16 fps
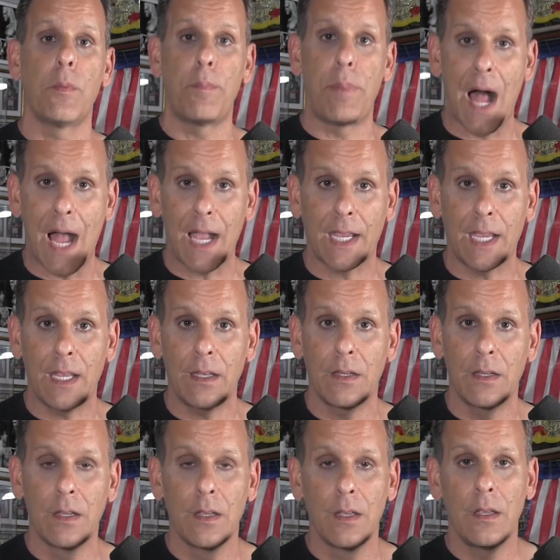
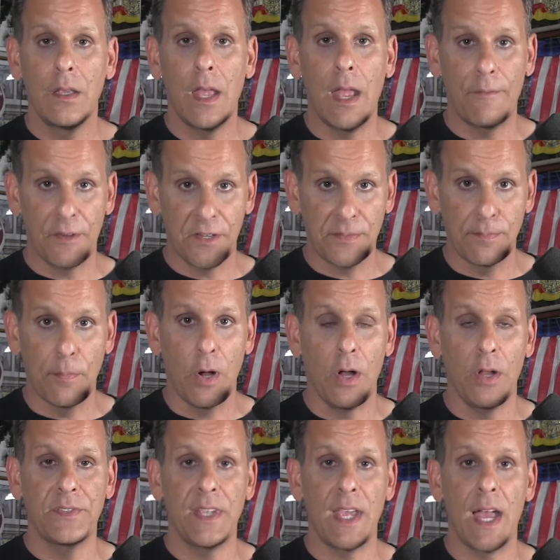pocket, every
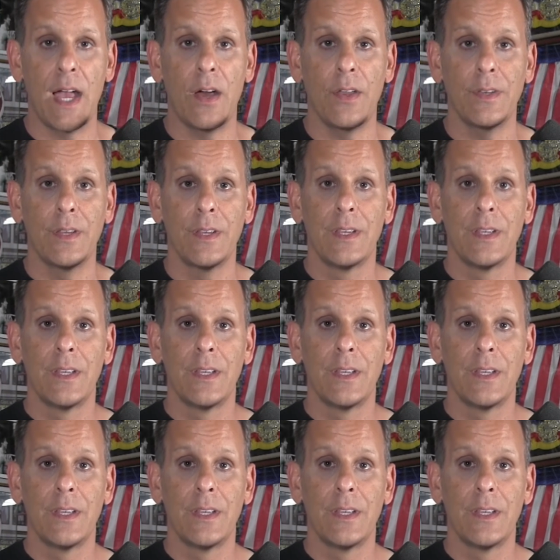small town,